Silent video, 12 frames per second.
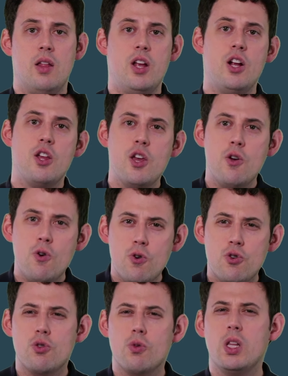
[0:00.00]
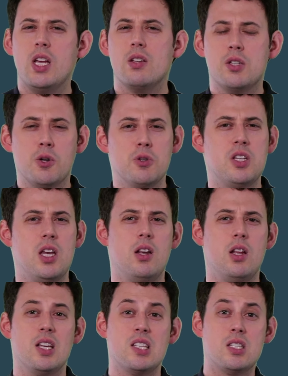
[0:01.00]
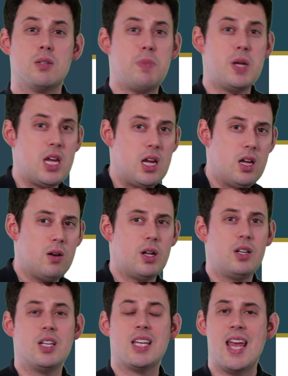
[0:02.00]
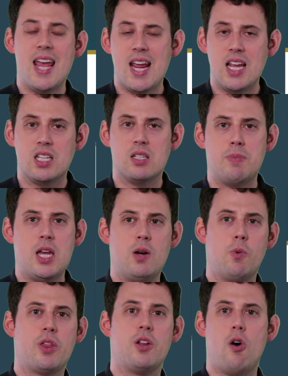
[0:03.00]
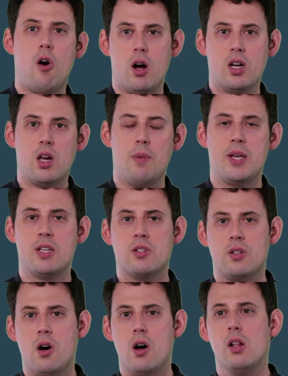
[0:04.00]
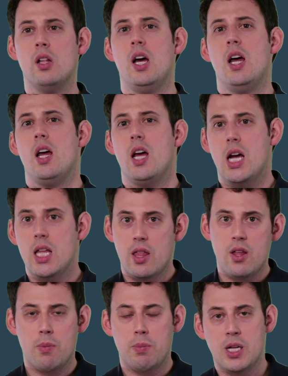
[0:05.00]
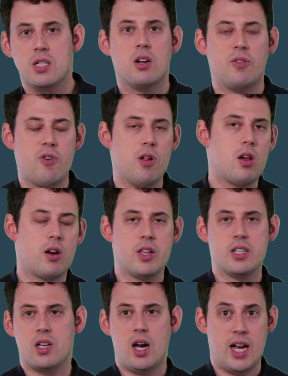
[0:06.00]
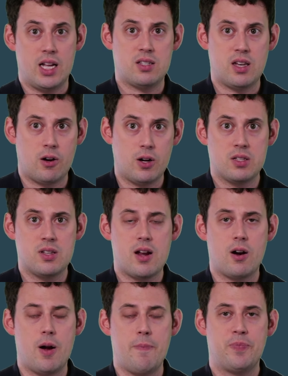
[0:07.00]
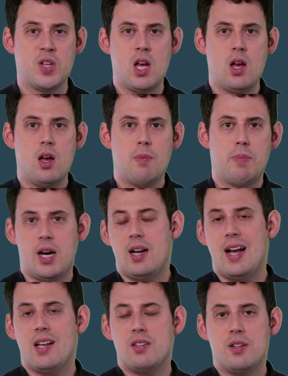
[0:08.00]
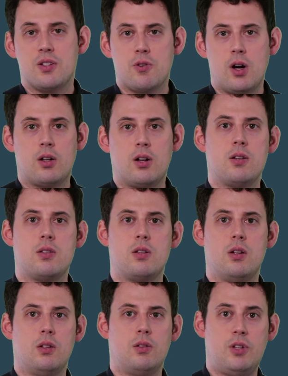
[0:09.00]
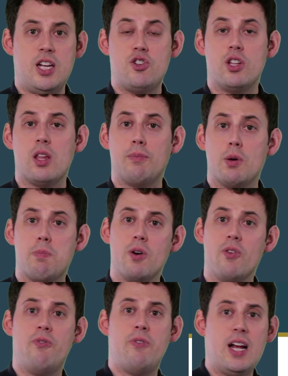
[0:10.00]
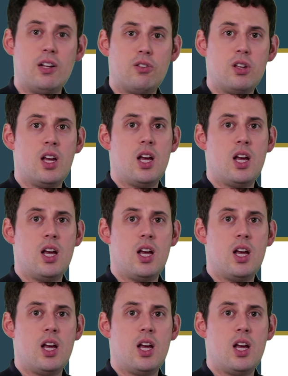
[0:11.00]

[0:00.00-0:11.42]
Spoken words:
they're usually associating speed and decaying speed with an oncoming stall, and then the airplane's going to fall out of the sky, etc., etc. But as instructors, teaching them to prevent